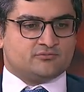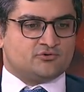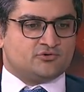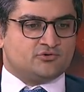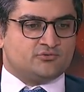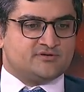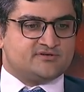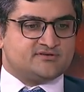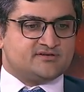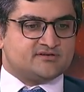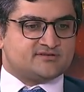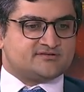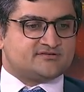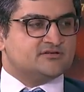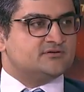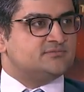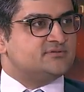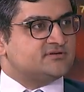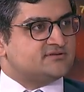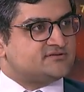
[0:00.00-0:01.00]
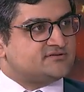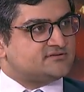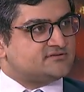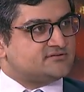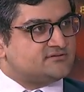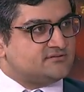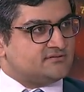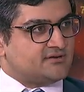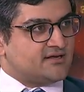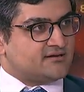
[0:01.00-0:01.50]
could we see a surplus
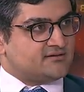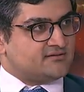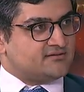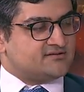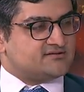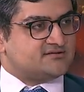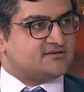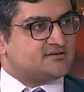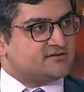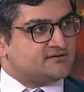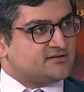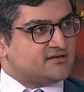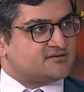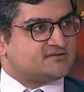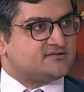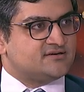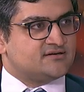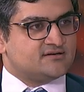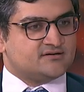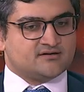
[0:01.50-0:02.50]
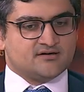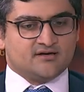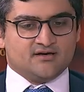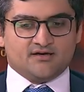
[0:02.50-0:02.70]
like this year, next year,